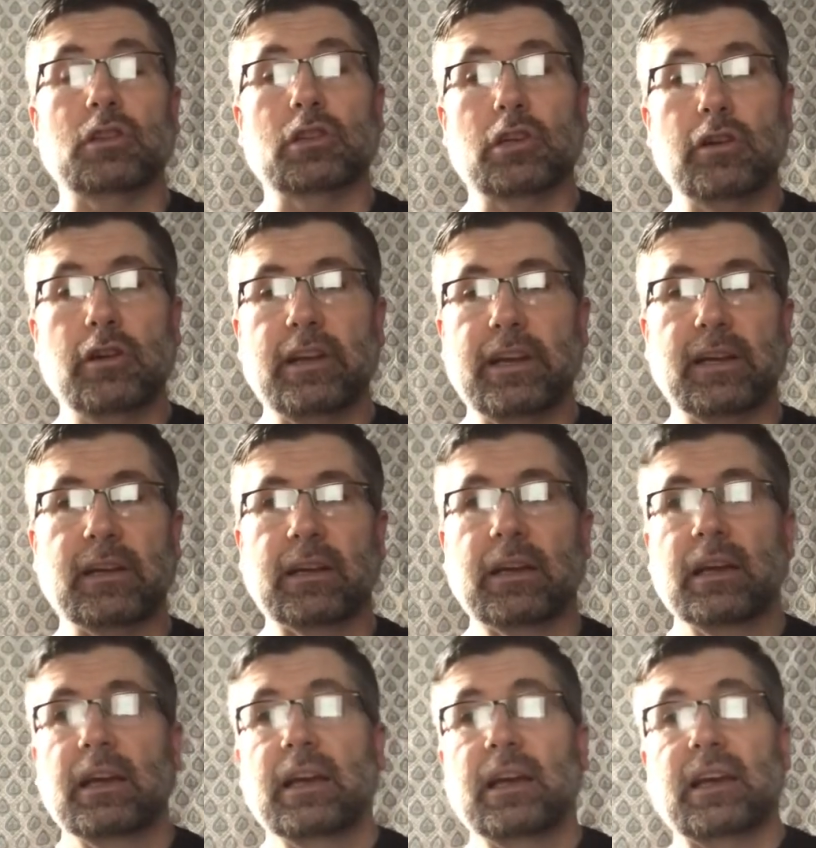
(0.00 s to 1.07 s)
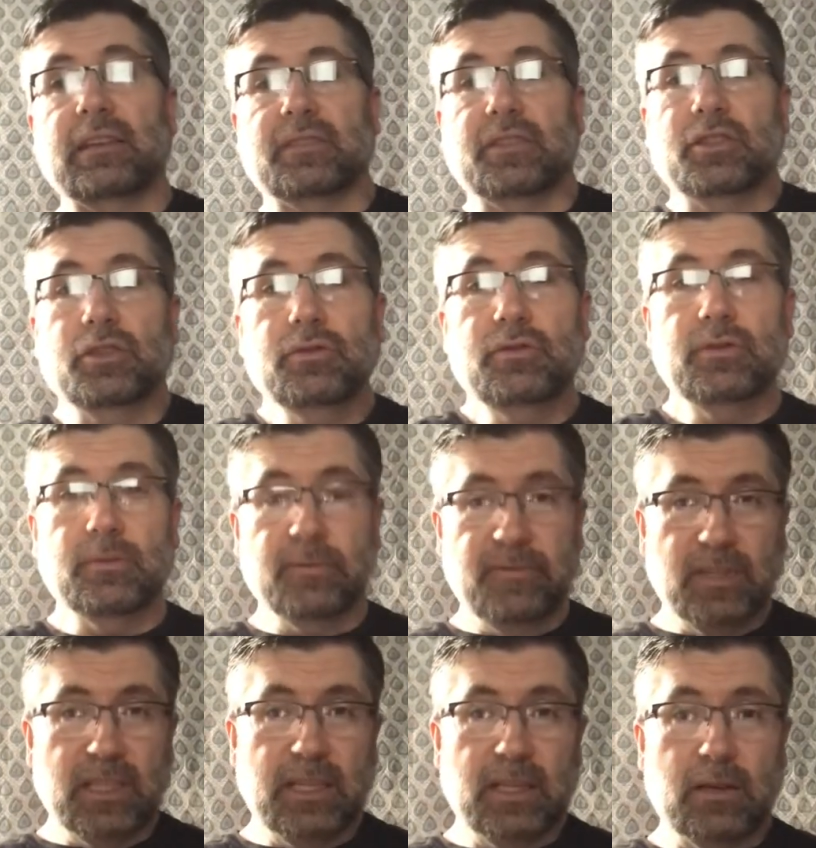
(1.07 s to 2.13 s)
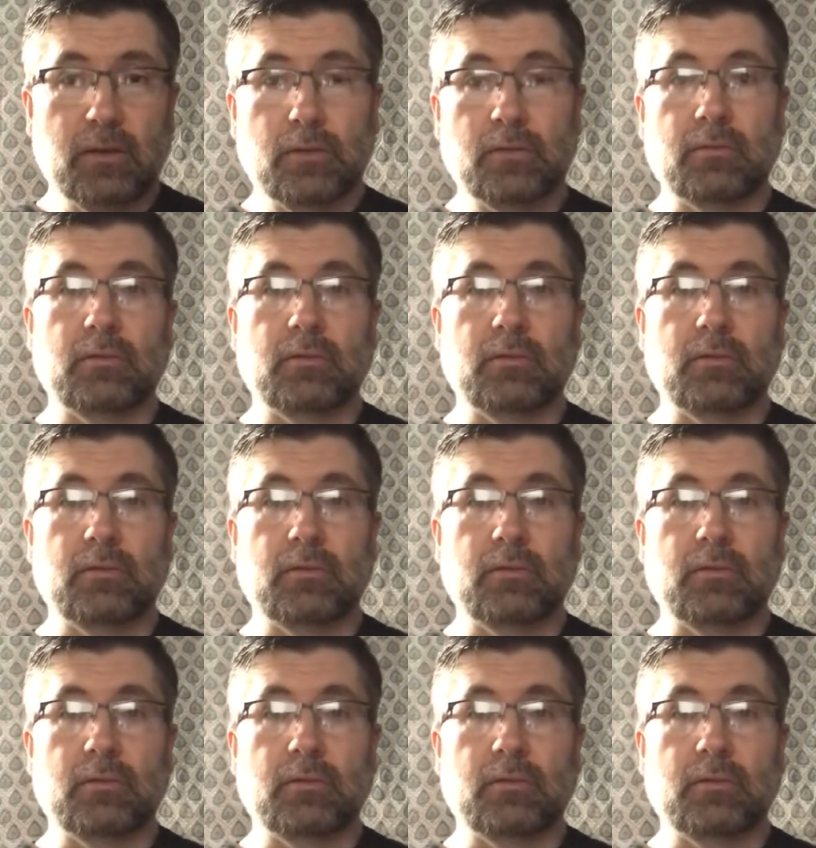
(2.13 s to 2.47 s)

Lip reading: learning as a YouTube video.